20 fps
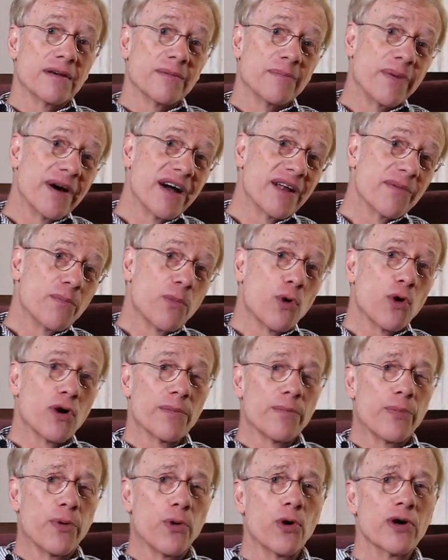but more
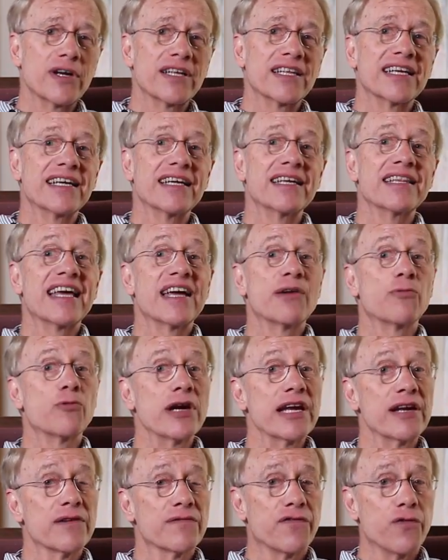importantly, they
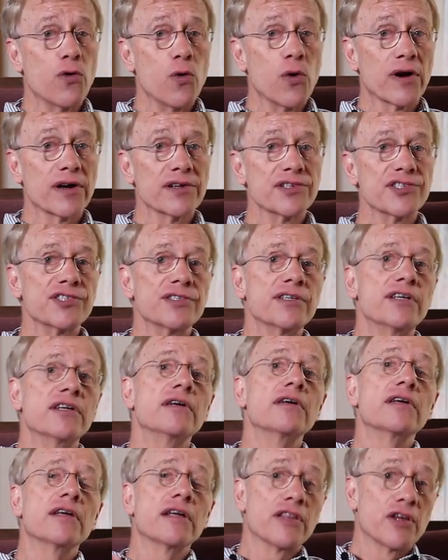reinforce
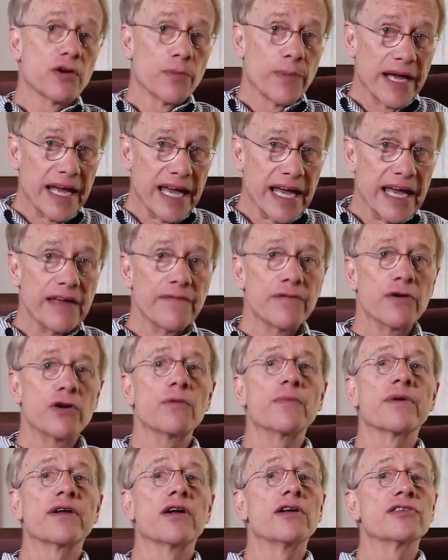in their behavior,
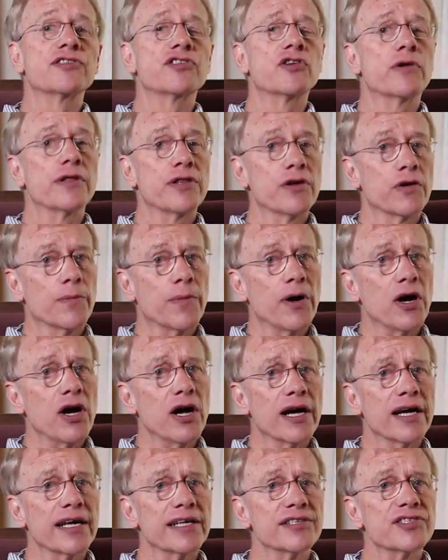but also in their
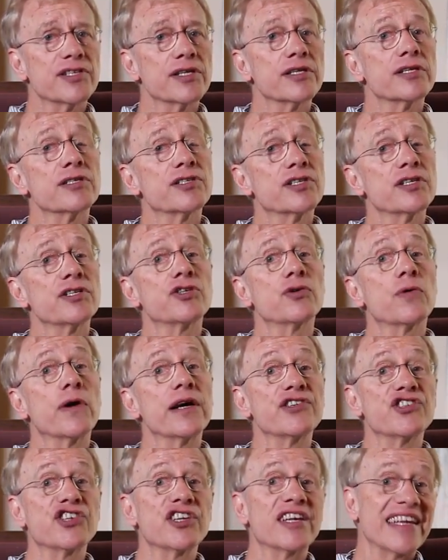minds, that the
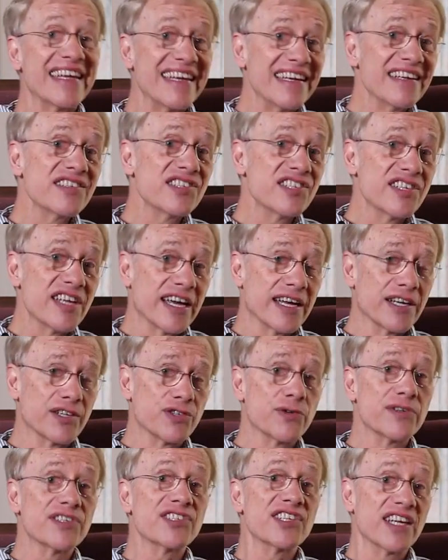situation is
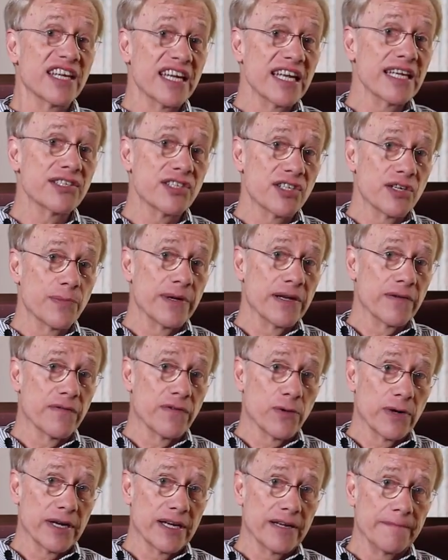dangerous and needs to be
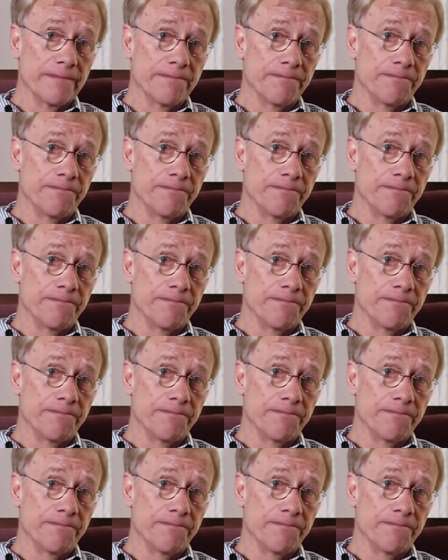avoided.